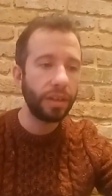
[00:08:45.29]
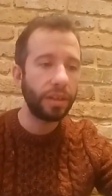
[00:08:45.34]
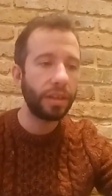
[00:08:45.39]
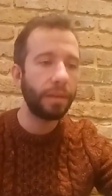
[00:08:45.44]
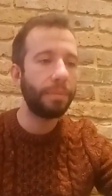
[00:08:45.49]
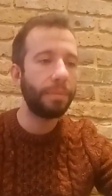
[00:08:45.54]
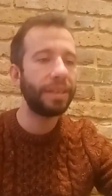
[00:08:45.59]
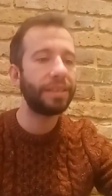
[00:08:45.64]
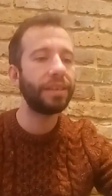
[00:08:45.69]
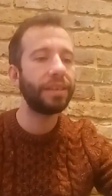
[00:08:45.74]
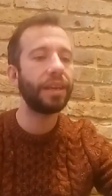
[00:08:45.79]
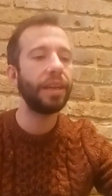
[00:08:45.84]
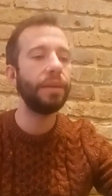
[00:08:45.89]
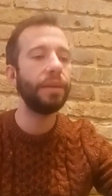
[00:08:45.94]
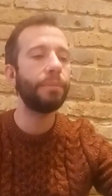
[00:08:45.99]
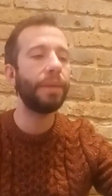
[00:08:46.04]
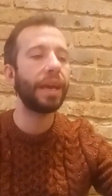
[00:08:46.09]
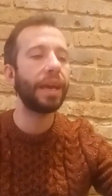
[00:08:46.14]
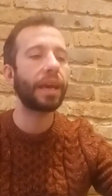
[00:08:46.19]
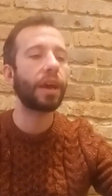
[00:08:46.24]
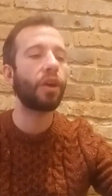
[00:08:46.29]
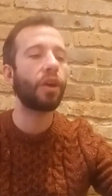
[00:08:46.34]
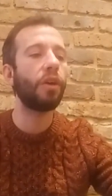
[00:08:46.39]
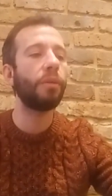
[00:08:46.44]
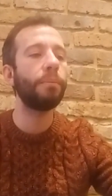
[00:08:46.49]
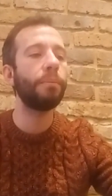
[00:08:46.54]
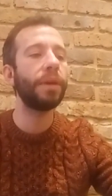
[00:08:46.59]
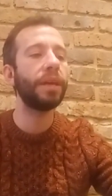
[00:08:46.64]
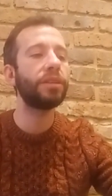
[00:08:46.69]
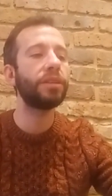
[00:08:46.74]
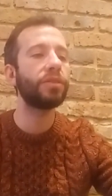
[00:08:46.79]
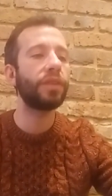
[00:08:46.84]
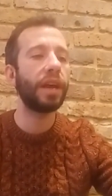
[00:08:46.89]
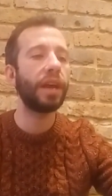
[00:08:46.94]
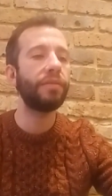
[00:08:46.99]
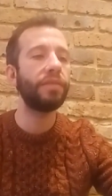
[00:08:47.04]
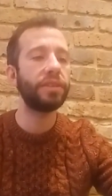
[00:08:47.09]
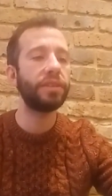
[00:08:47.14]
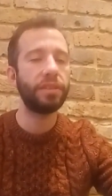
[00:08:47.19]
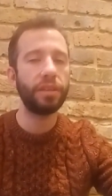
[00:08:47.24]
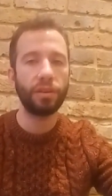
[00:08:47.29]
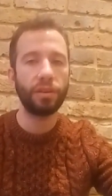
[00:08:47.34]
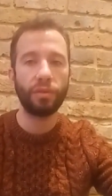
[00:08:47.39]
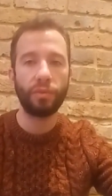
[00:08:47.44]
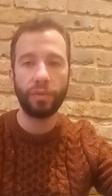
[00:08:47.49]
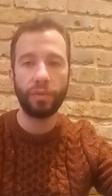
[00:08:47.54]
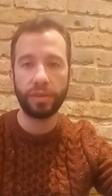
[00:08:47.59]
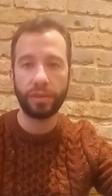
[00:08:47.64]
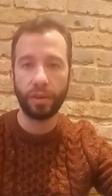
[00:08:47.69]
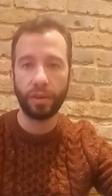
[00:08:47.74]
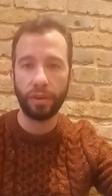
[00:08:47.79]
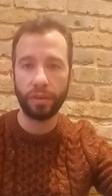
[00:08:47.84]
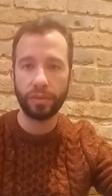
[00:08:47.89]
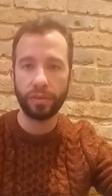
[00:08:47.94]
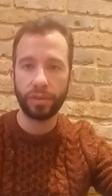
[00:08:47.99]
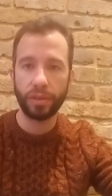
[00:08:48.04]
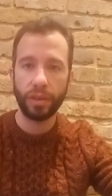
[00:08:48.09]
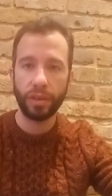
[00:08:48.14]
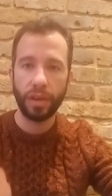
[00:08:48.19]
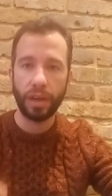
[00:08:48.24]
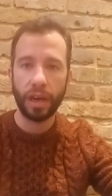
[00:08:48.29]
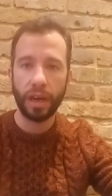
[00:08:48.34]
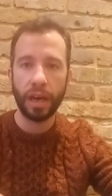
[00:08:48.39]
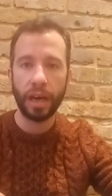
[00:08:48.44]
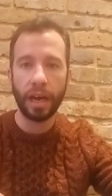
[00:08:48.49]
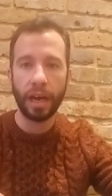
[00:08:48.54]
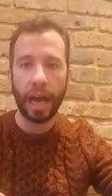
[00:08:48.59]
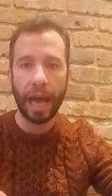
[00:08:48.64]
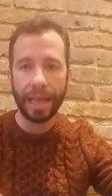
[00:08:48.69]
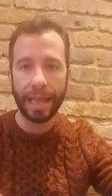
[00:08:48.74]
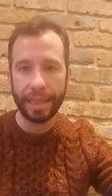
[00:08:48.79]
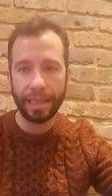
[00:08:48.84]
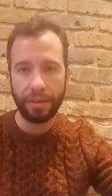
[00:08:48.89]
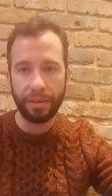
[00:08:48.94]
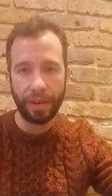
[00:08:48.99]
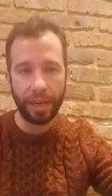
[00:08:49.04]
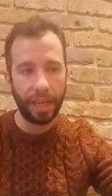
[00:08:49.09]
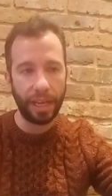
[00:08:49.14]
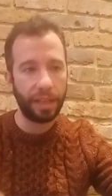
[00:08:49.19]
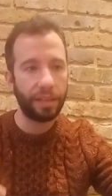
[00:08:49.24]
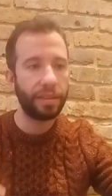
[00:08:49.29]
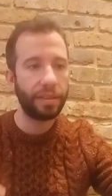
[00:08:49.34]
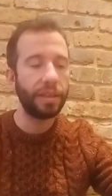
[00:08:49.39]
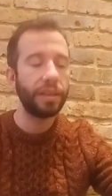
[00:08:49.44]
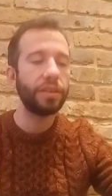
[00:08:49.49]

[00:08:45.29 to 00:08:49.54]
They basically make a comment on every single result uh, underneath.